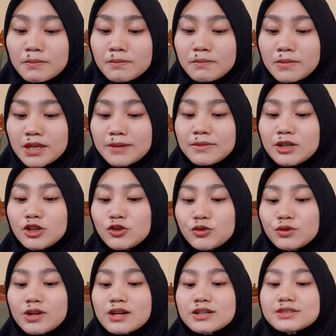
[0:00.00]
mini menu,
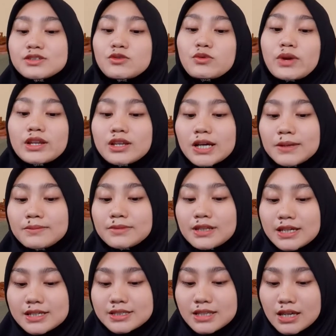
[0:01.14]
there is a random
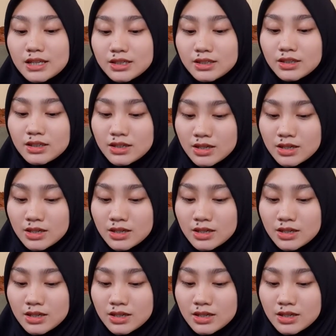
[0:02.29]
list, and